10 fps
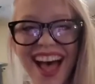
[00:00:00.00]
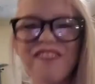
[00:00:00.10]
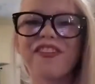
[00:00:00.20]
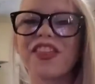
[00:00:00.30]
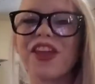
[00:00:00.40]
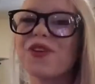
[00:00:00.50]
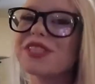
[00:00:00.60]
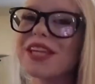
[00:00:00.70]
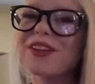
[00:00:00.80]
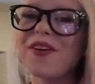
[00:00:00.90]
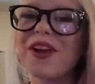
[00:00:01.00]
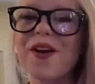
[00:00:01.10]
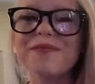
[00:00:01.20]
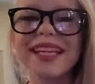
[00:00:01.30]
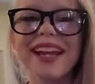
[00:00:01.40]
For those that don't
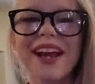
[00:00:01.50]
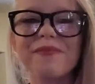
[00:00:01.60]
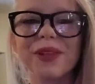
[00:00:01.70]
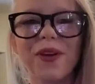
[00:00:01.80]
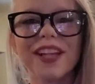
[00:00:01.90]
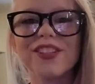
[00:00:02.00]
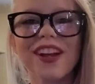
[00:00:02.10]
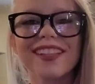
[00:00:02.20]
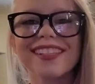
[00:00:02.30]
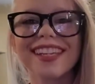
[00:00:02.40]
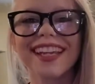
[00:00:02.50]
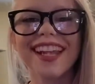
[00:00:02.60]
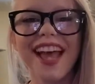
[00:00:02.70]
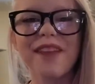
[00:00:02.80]
know me, I'm Lauren Johnston.